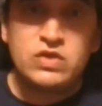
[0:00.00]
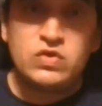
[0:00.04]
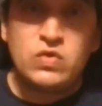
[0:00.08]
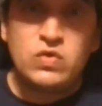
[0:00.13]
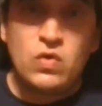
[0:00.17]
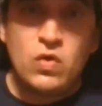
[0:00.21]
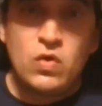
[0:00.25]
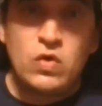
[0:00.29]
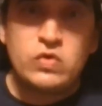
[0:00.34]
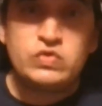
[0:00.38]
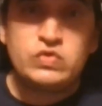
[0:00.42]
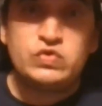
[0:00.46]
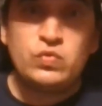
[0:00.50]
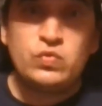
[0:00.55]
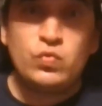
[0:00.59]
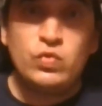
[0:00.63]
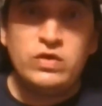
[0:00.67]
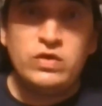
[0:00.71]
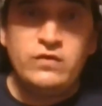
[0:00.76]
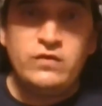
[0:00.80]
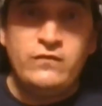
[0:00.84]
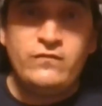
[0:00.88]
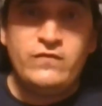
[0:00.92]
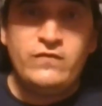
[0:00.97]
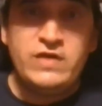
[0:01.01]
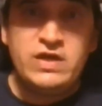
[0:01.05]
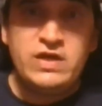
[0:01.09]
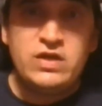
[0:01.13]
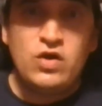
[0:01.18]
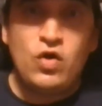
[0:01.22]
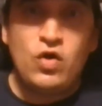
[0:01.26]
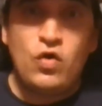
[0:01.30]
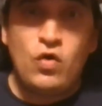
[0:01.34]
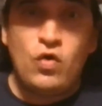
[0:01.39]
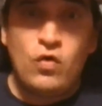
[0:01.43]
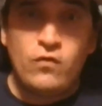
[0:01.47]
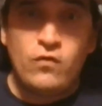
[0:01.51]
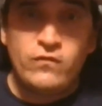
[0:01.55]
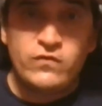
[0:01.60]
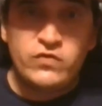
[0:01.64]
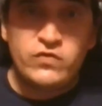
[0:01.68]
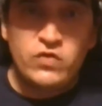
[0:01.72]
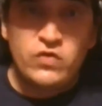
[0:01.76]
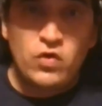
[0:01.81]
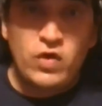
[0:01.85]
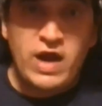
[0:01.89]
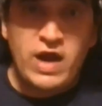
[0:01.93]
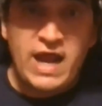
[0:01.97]
dogs will feed off
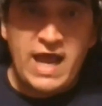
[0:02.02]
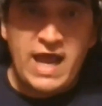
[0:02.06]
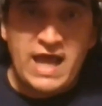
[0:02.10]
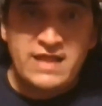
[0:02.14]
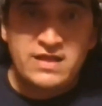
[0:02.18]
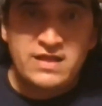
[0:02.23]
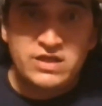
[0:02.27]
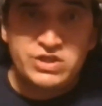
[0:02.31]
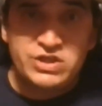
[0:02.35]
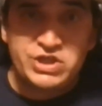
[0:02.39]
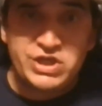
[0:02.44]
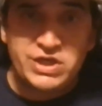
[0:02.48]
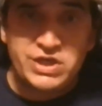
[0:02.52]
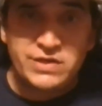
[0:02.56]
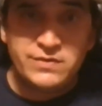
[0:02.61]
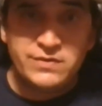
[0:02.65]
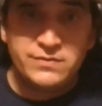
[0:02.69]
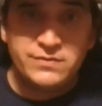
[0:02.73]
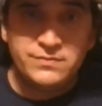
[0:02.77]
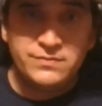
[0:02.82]
your energy.